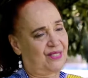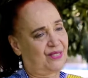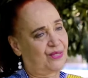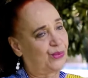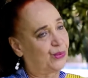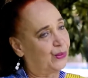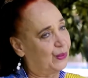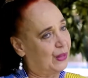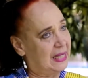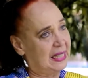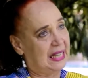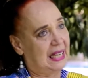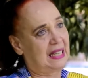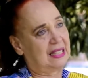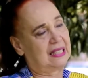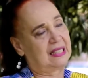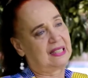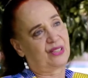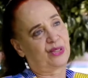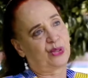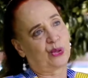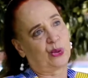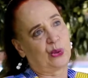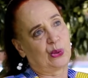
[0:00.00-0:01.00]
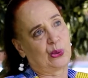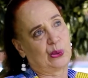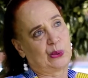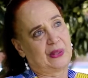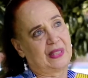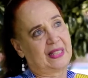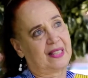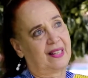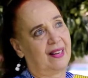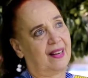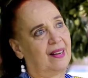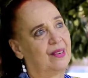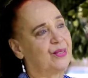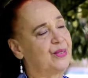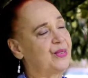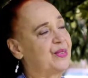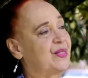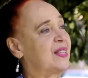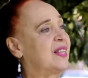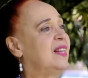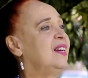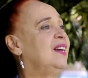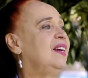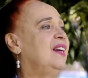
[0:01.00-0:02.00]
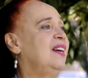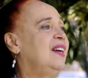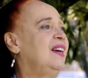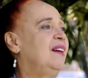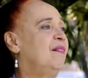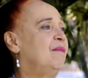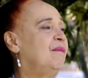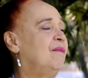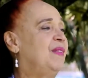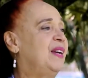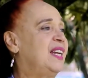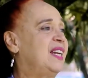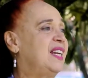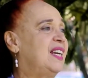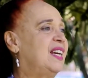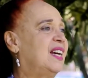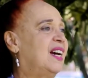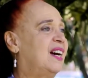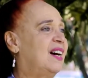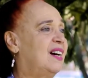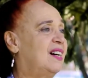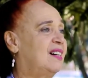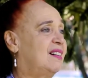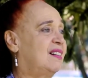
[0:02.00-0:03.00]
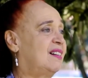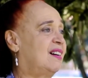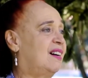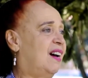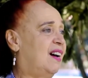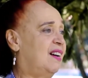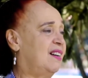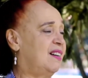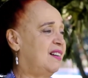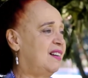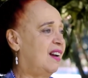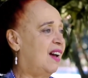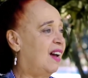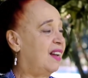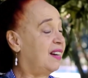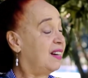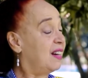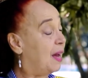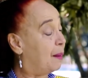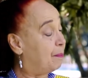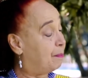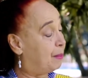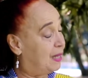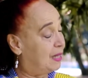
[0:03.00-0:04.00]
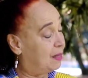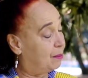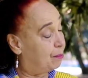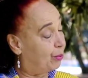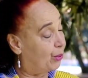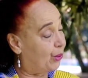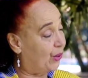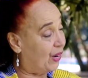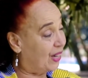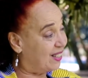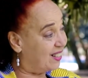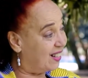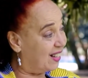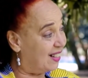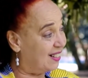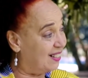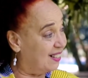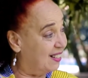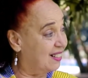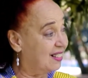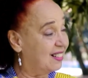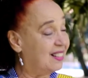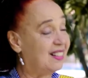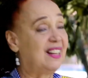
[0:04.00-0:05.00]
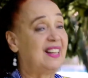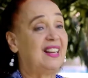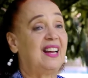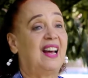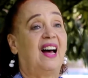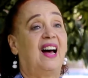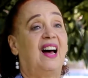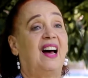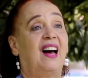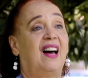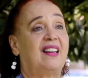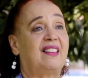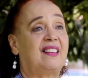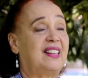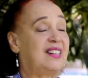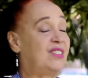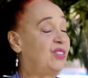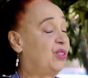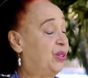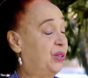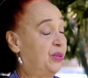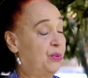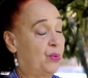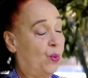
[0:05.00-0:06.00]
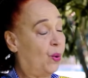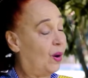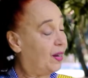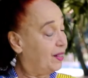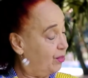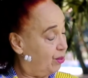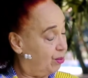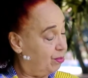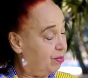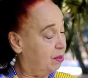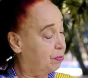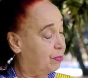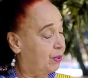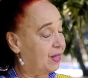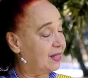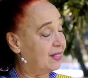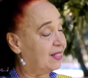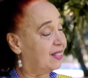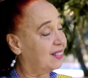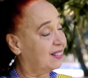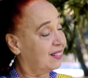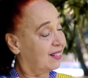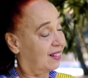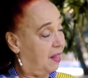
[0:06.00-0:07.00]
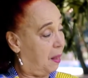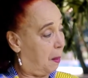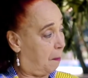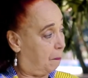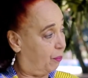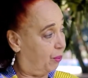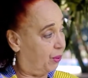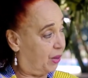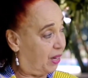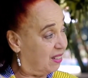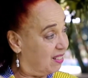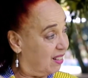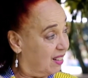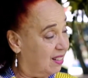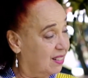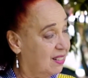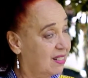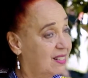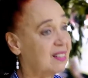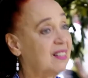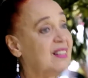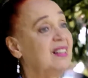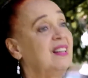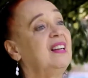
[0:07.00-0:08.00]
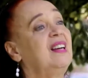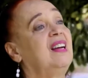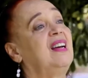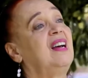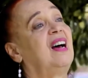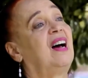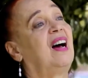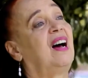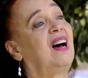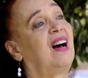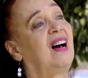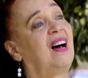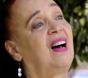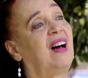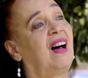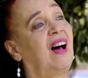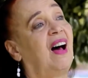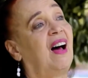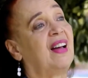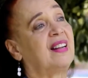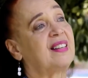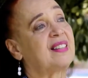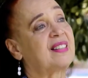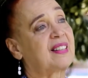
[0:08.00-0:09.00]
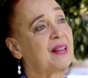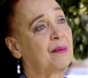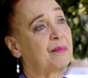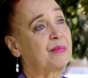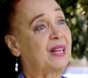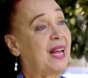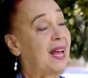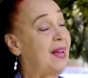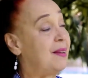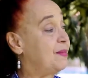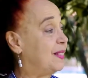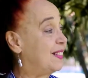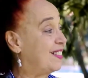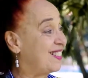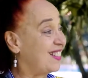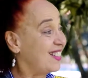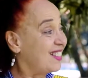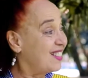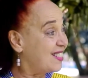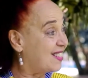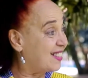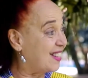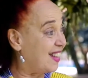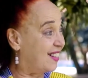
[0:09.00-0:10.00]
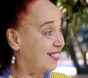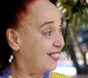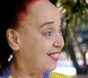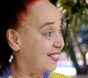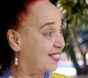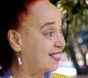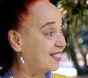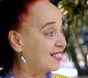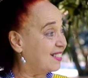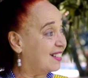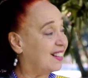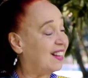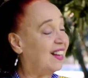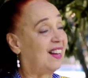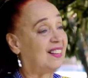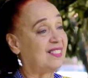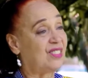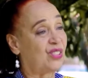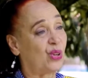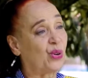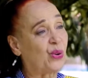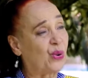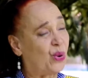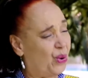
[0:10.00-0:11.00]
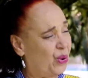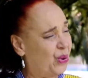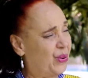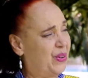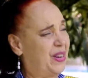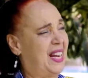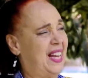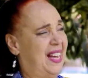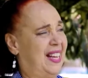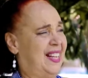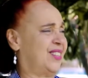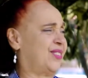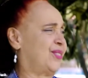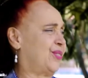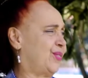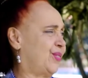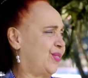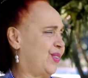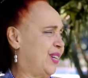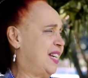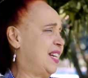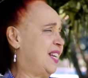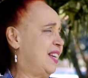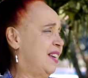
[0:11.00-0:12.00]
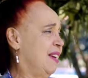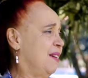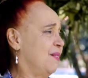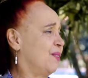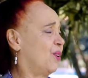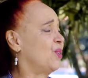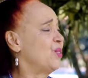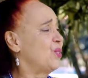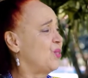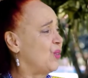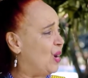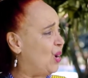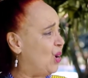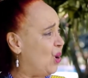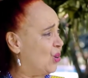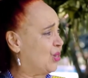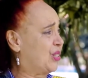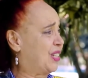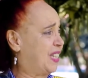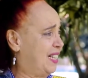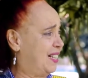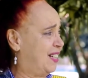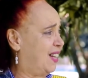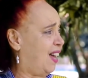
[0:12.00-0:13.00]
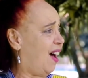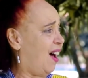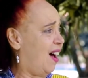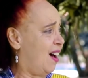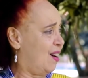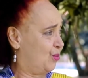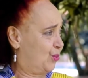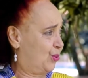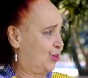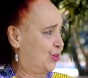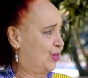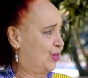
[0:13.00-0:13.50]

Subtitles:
Really had a toll on the girls. Many are unhappily pregnant. They don't want to be pregnant. They are pregnant. And sometimes it's incest. So Corona has really, because you are locked in the house